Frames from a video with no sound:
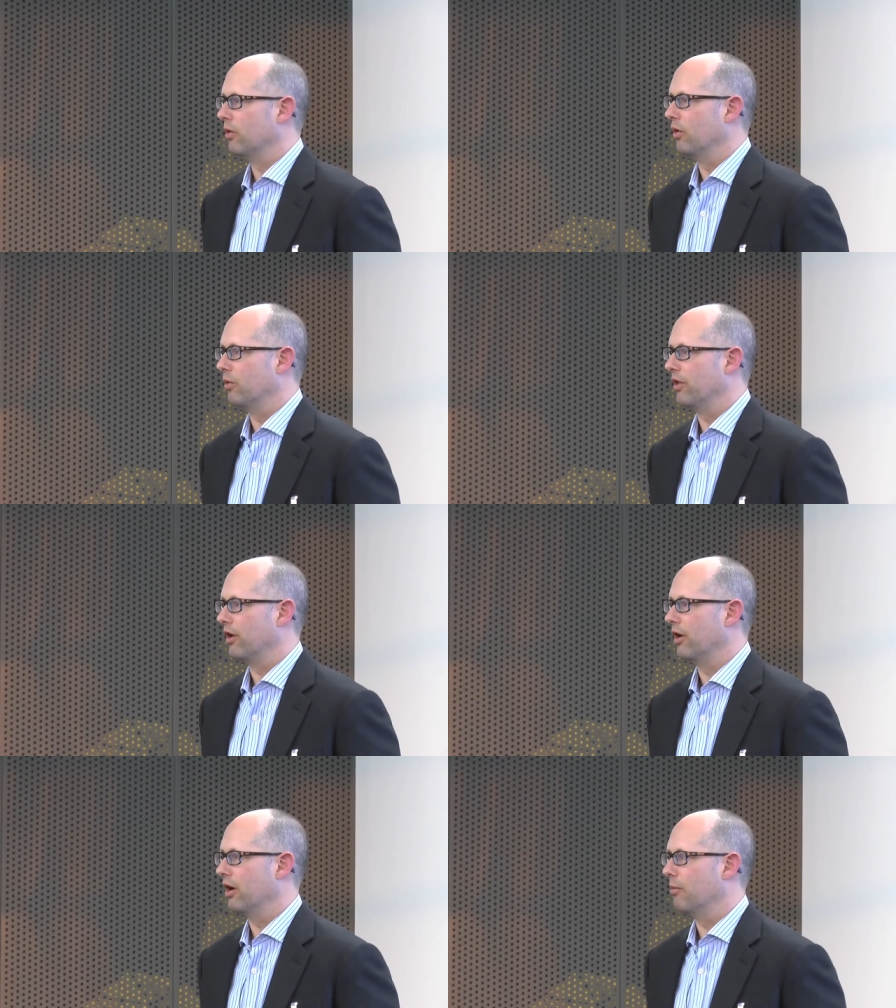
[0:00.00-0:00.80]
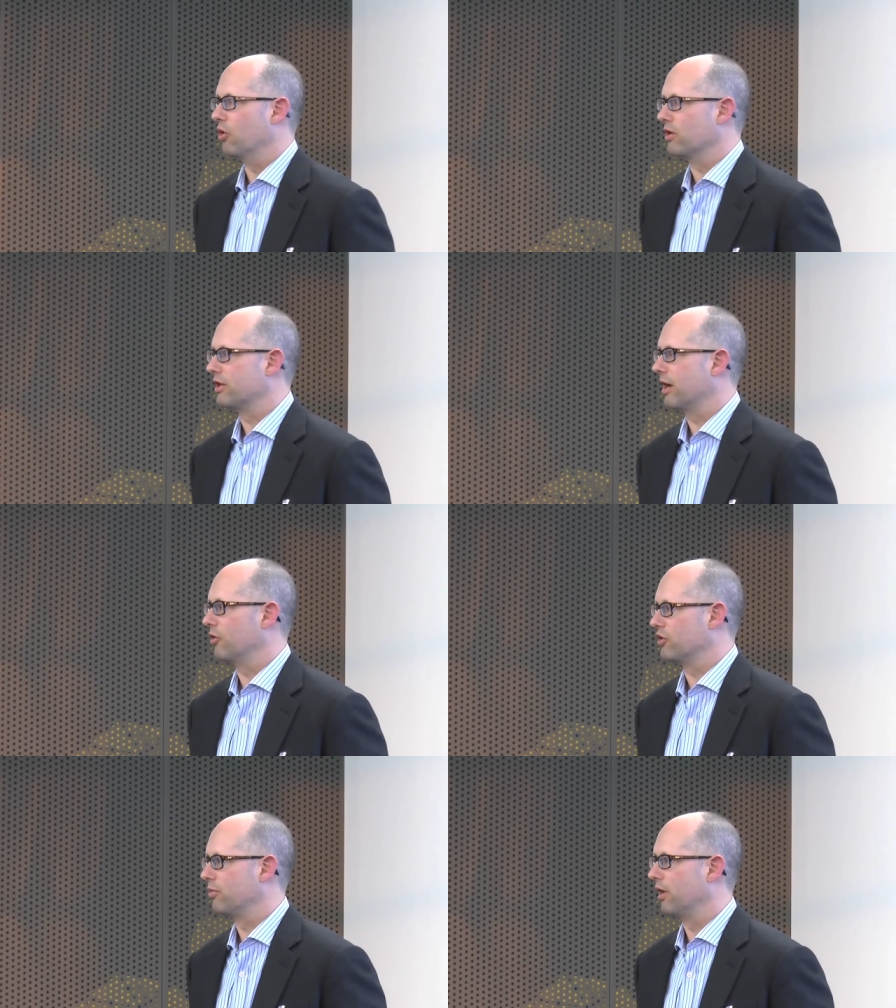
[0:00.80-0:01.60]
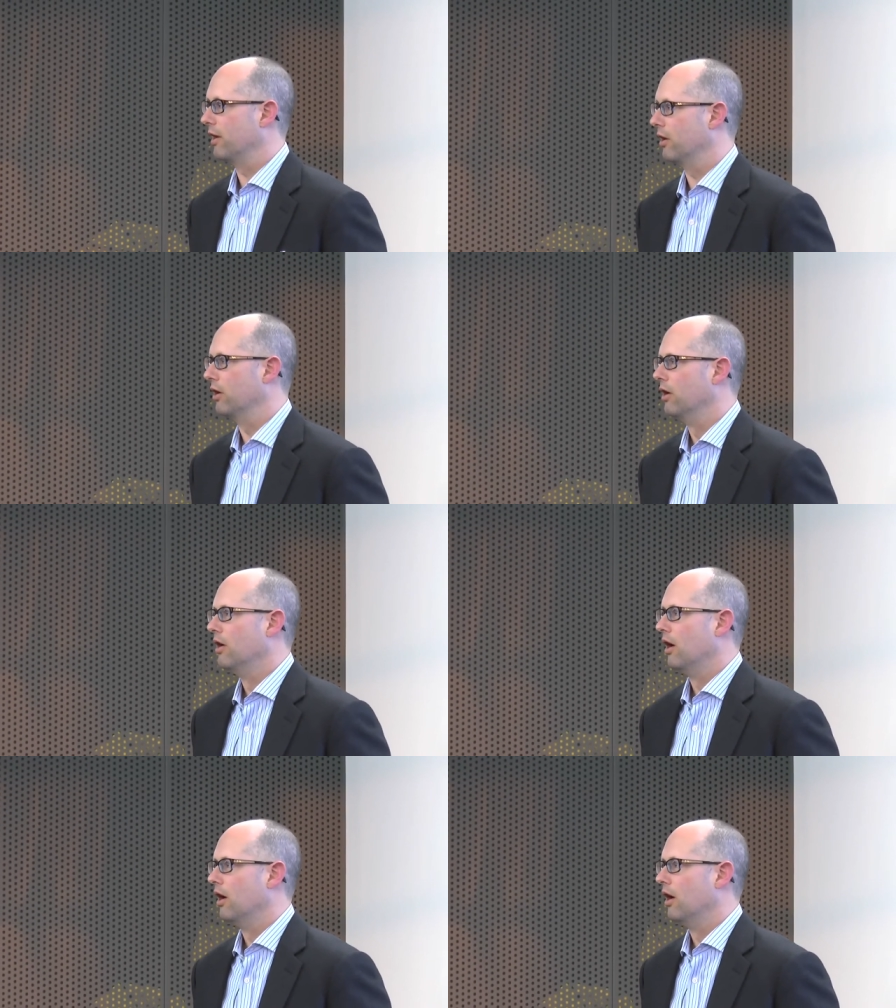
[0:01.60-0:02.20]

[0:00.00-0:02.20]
with a, a, more established player.